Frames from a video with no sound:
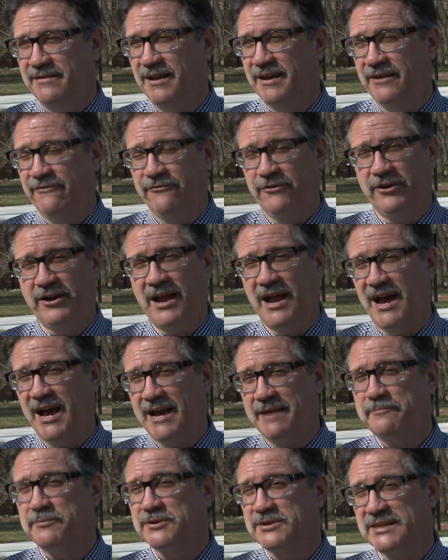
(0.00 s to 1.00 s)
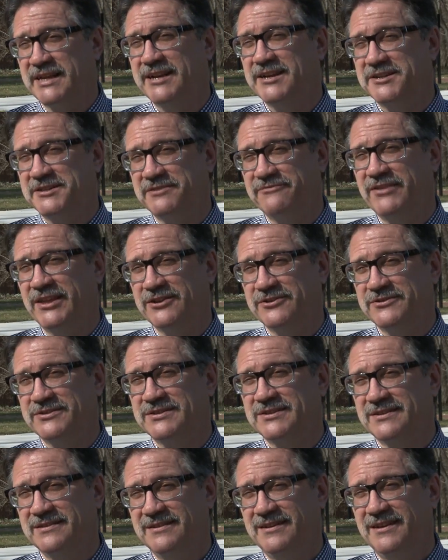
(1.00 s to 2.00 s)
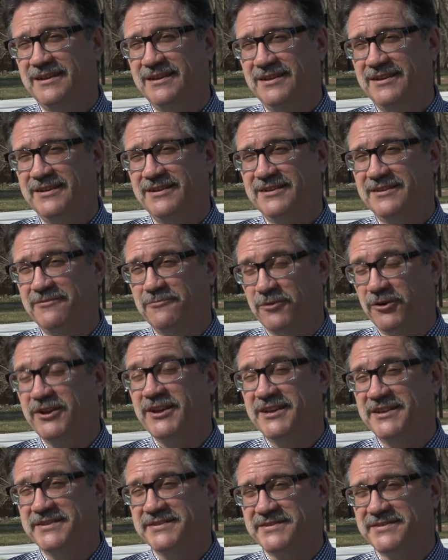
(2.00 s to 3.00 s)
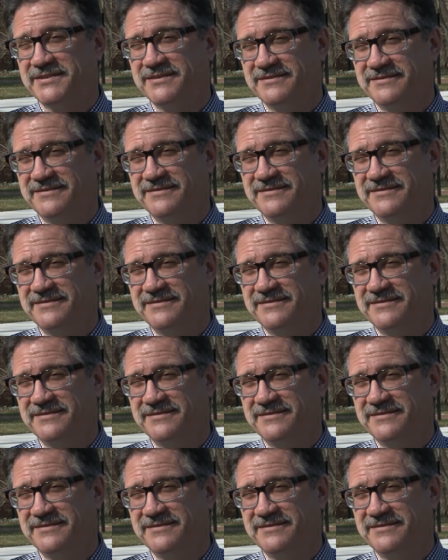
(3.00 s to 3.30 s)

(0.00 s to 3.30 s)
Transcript: a very high percentage of those were his.